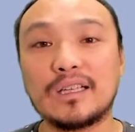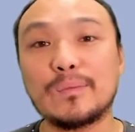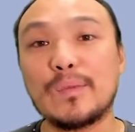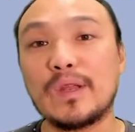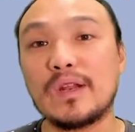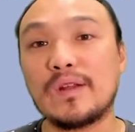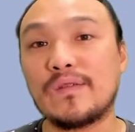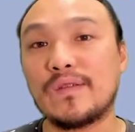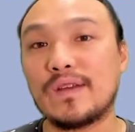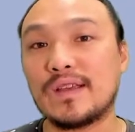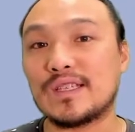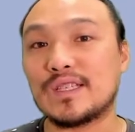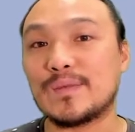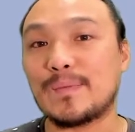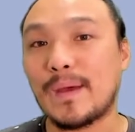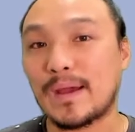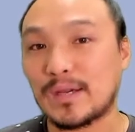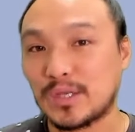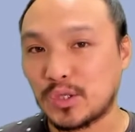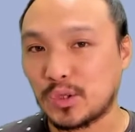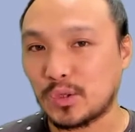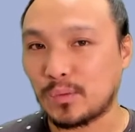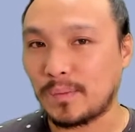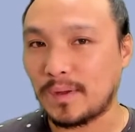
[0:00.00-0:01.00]
bit of a
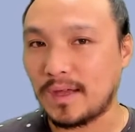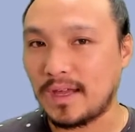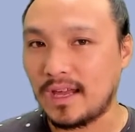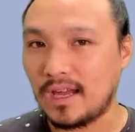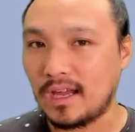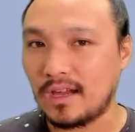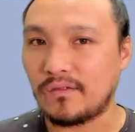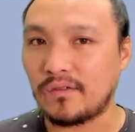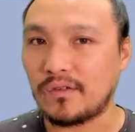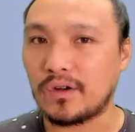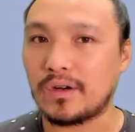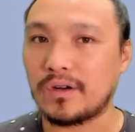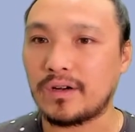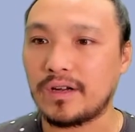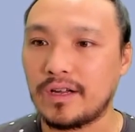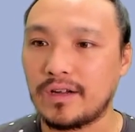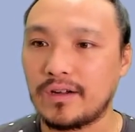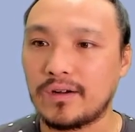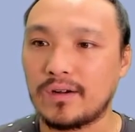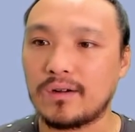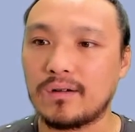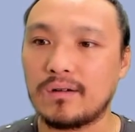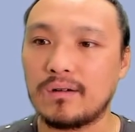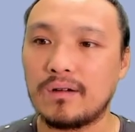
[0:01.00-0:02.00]
special behavior
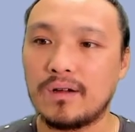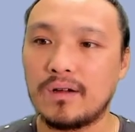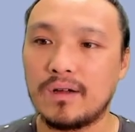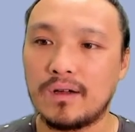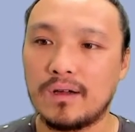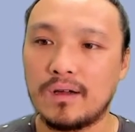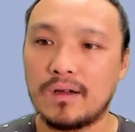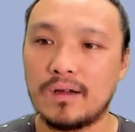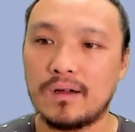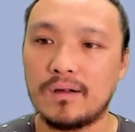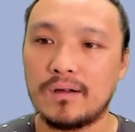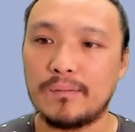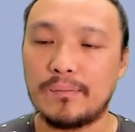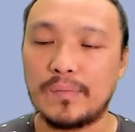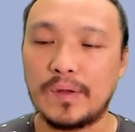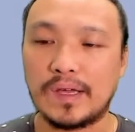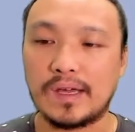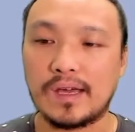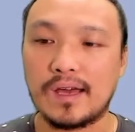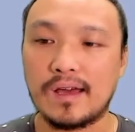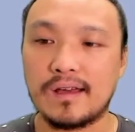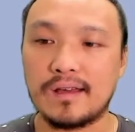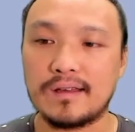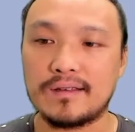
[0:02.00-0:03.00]
here
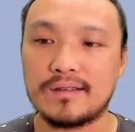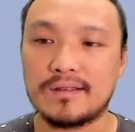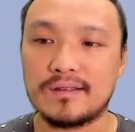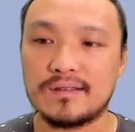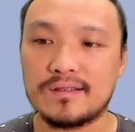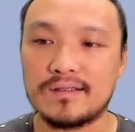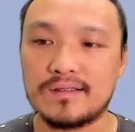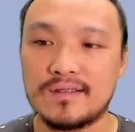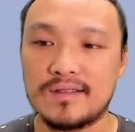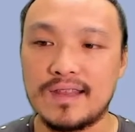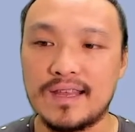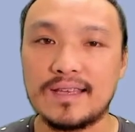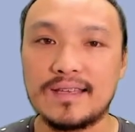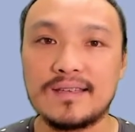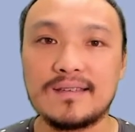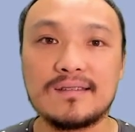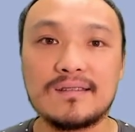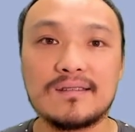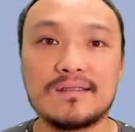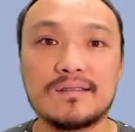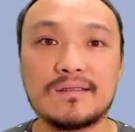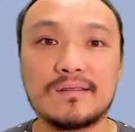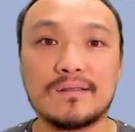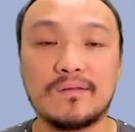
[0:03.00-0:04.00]
because
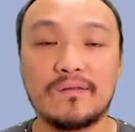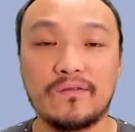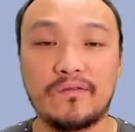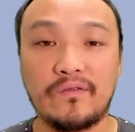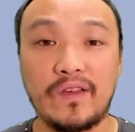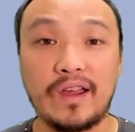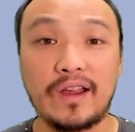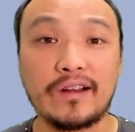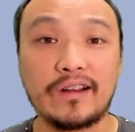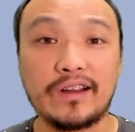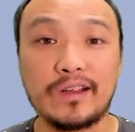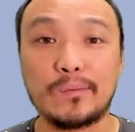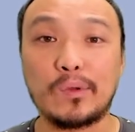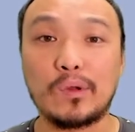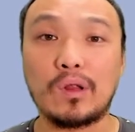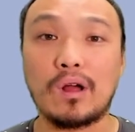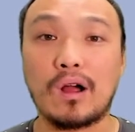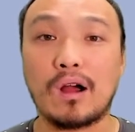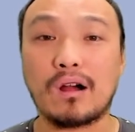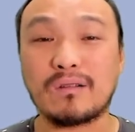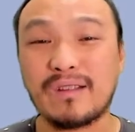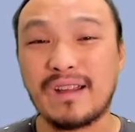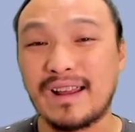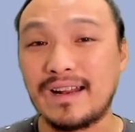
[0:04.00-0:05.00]
this variable
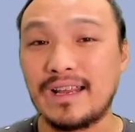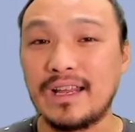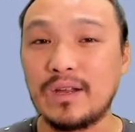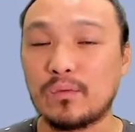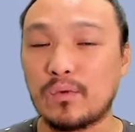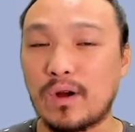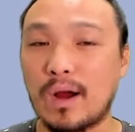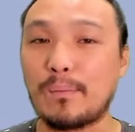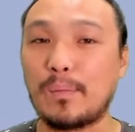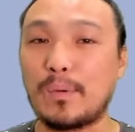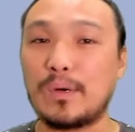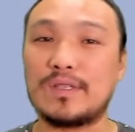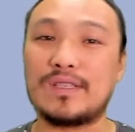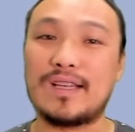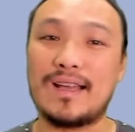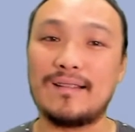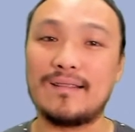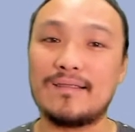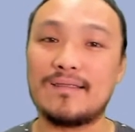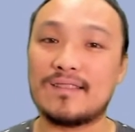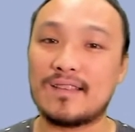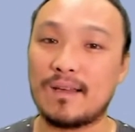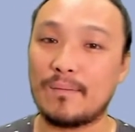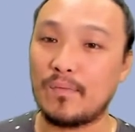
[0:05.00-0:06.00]
already
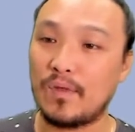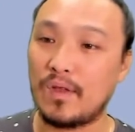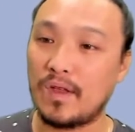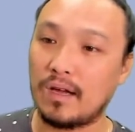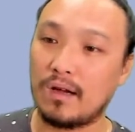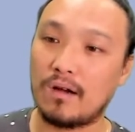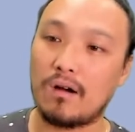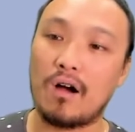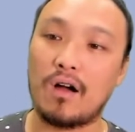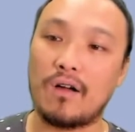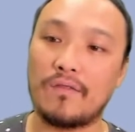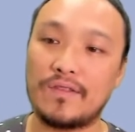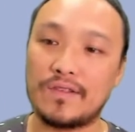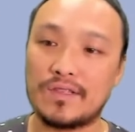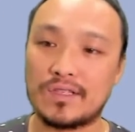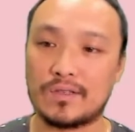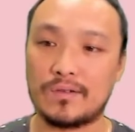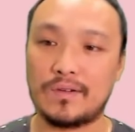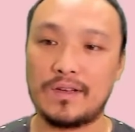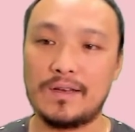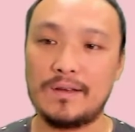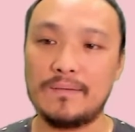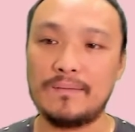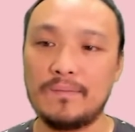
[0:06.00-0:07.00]
represents something on the
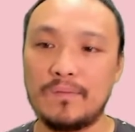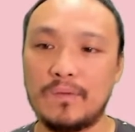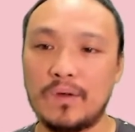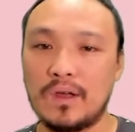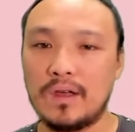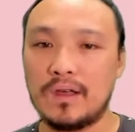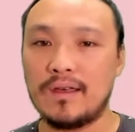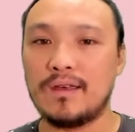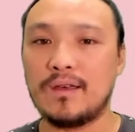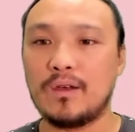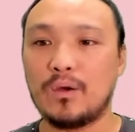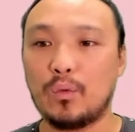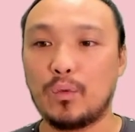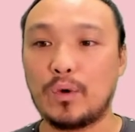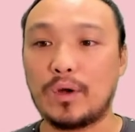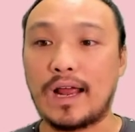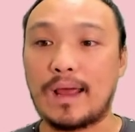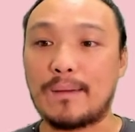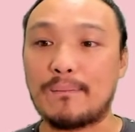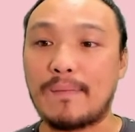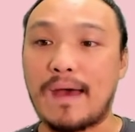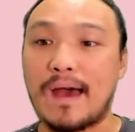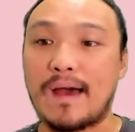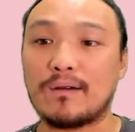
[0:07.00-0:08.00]
screen. When I
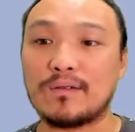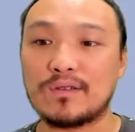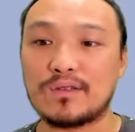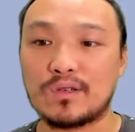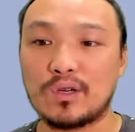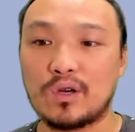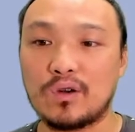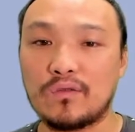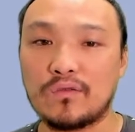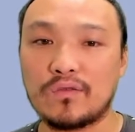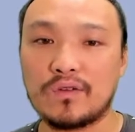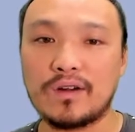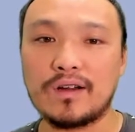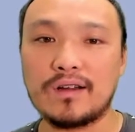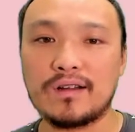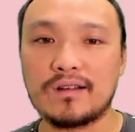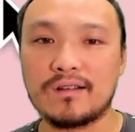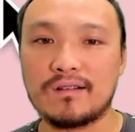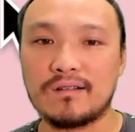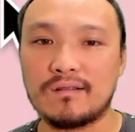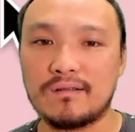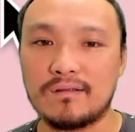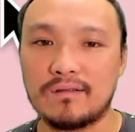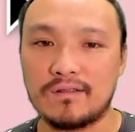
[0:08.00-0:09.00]
mouse over it,
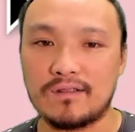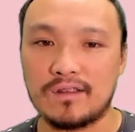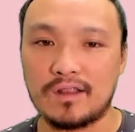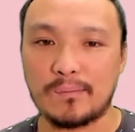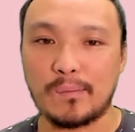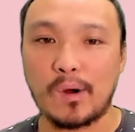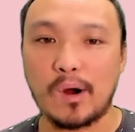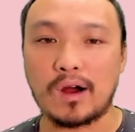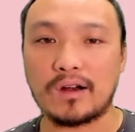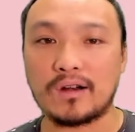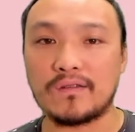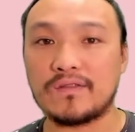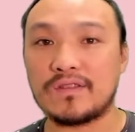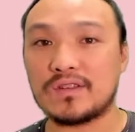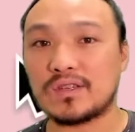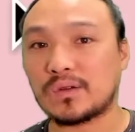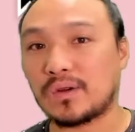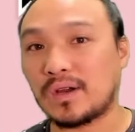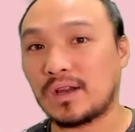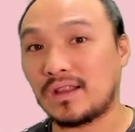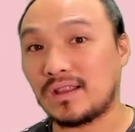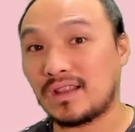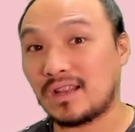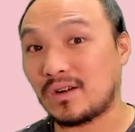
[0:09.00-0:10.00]
the part of the
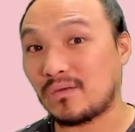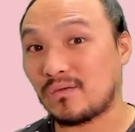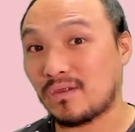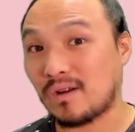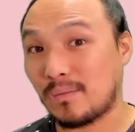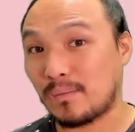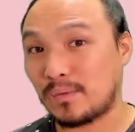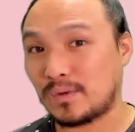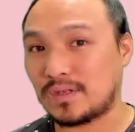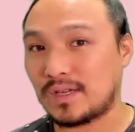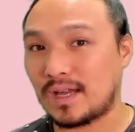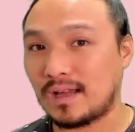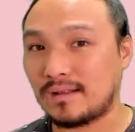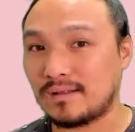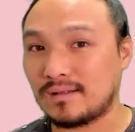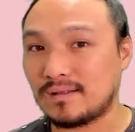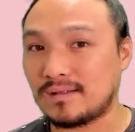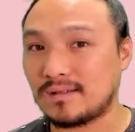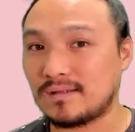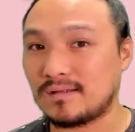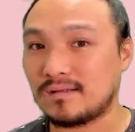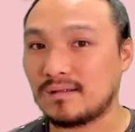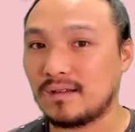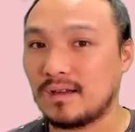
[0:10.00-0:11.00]
screen that it represents
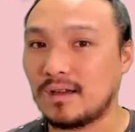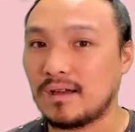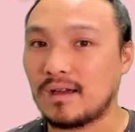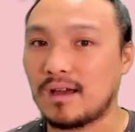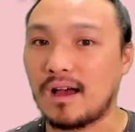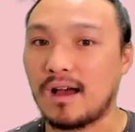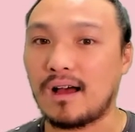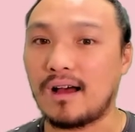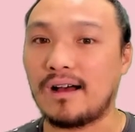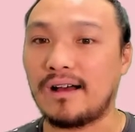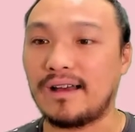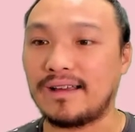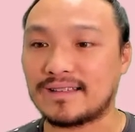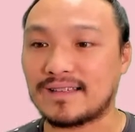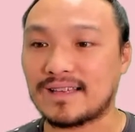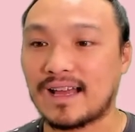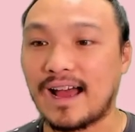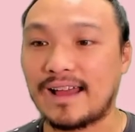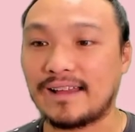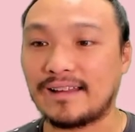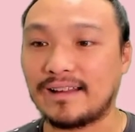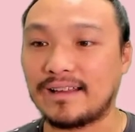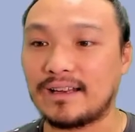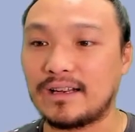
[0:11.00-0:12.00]
is
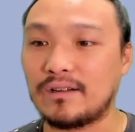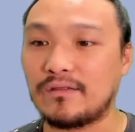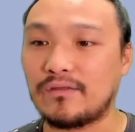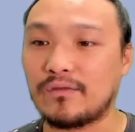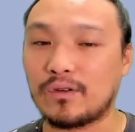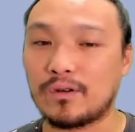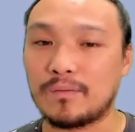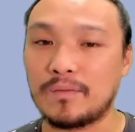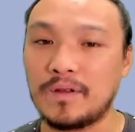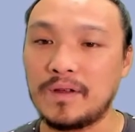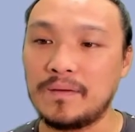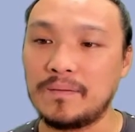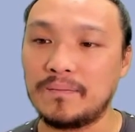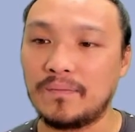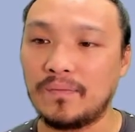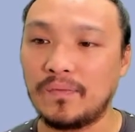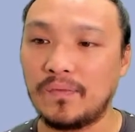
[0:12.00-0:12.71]
highlighted for me.